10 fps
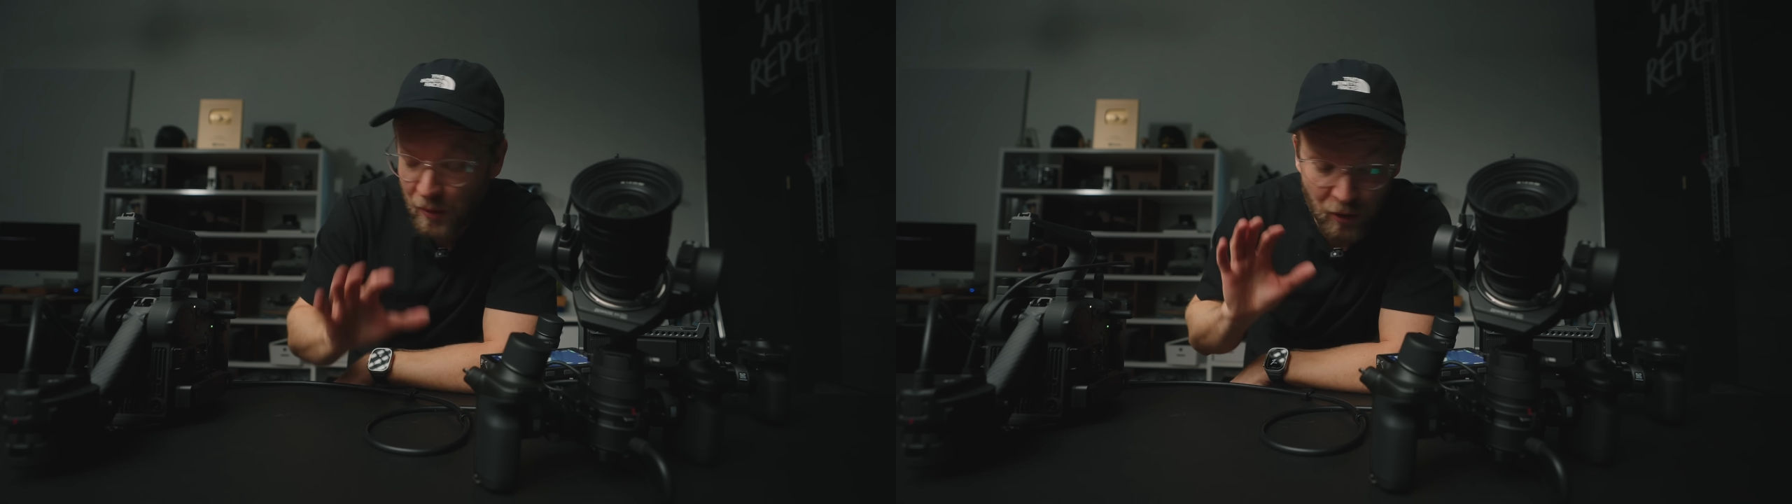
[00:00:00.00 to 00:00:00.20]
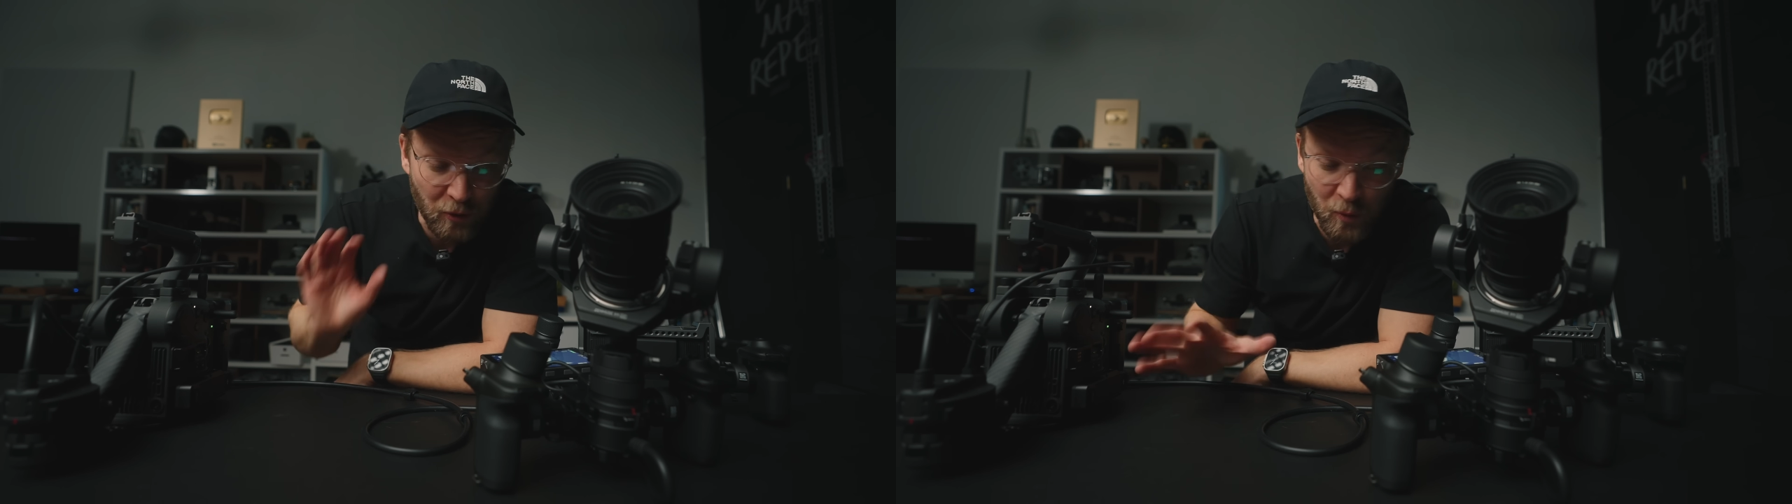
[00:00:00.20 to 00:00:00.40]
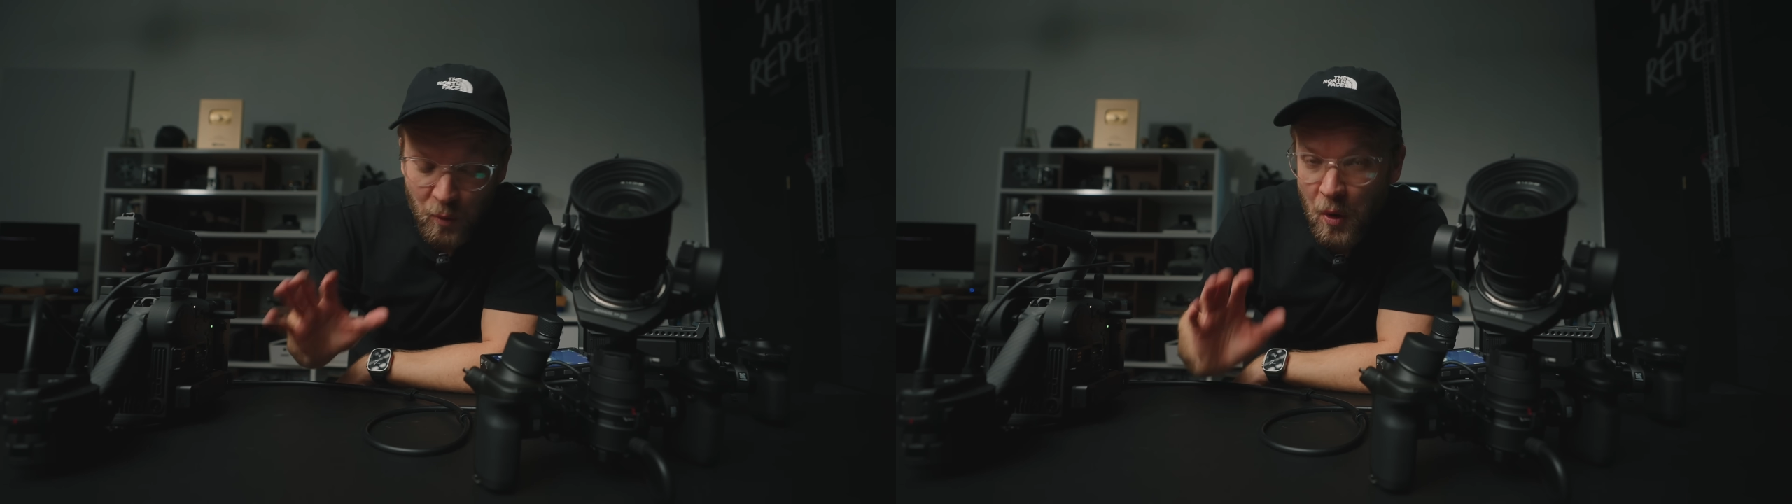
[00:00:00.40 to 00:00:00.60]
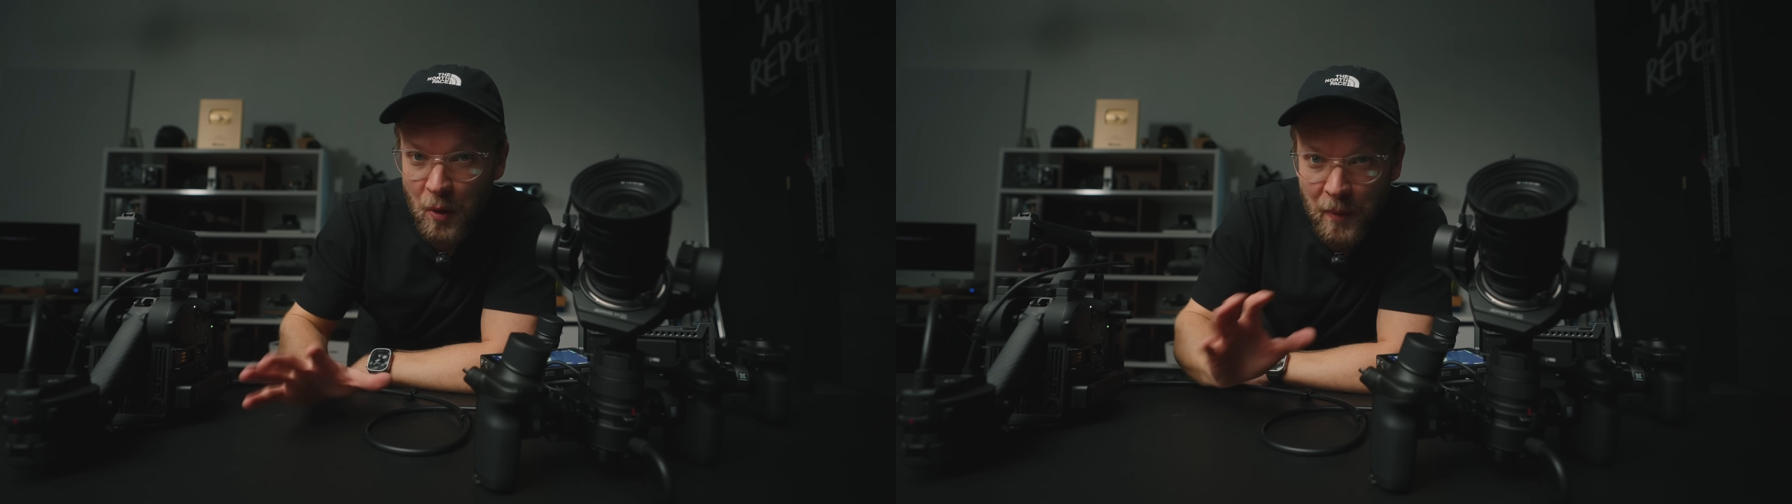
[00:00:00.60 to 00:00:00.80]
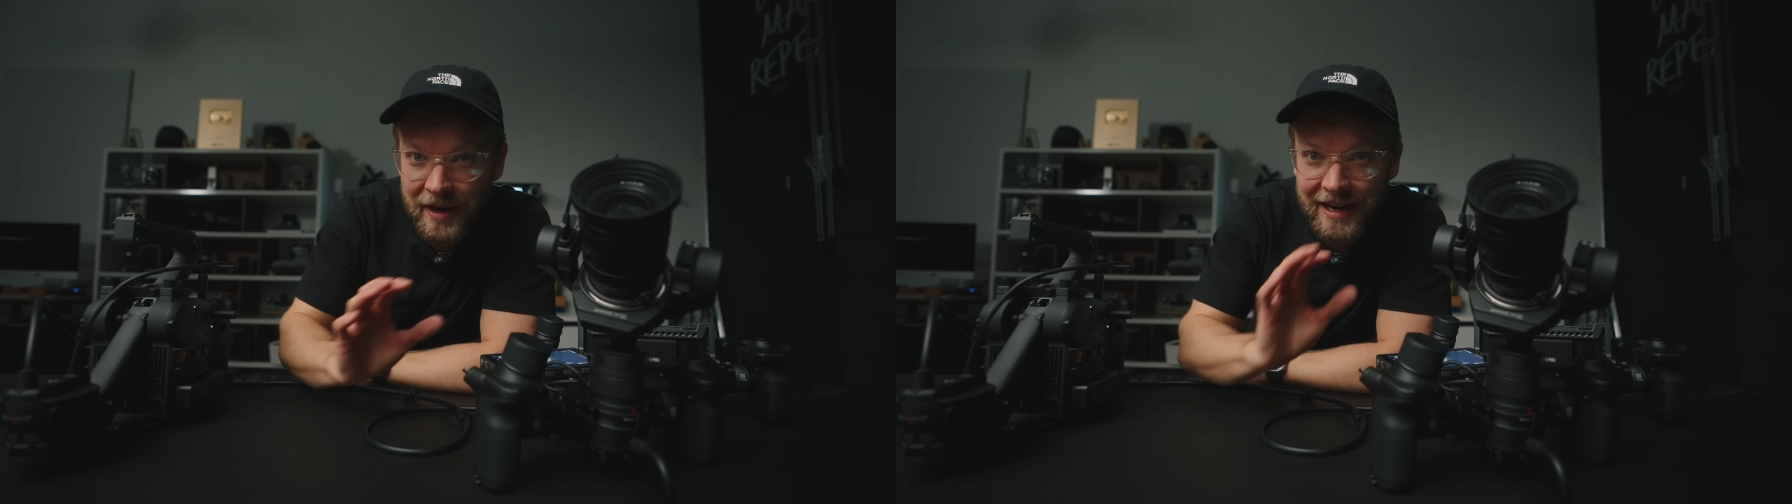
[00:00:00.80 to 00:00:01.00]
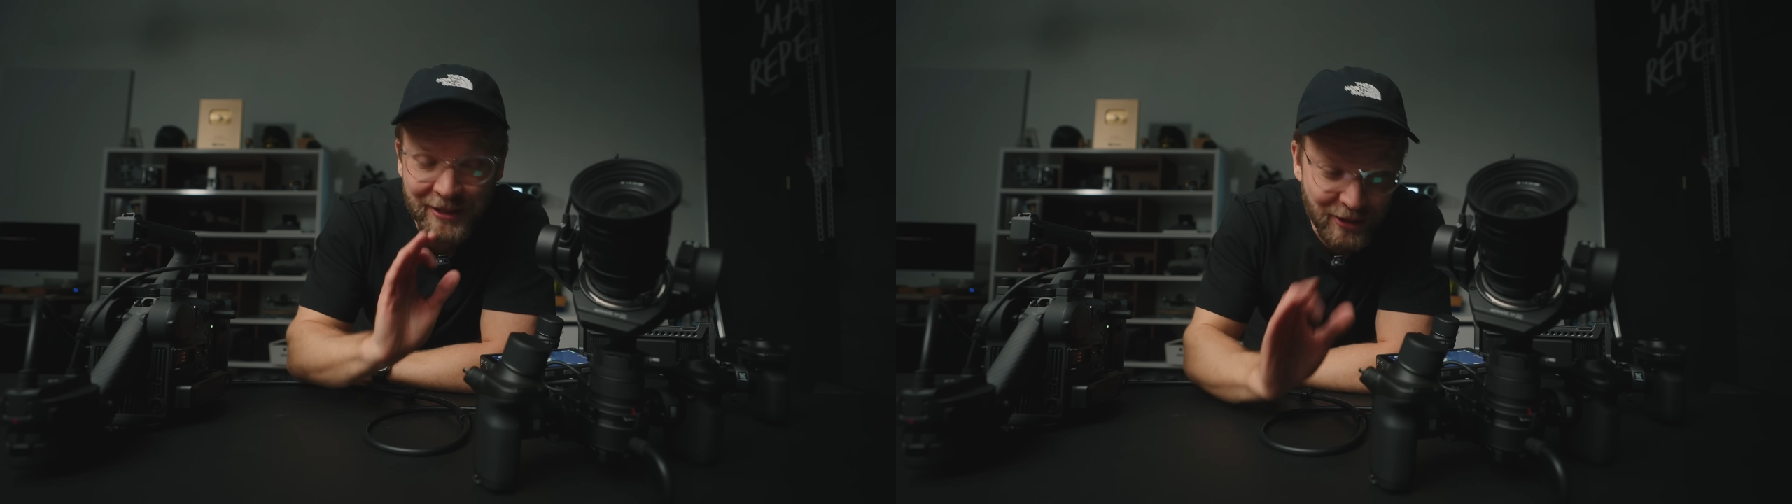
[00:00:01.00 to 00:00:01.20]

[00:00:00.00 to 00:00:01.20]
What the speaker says: more cool way to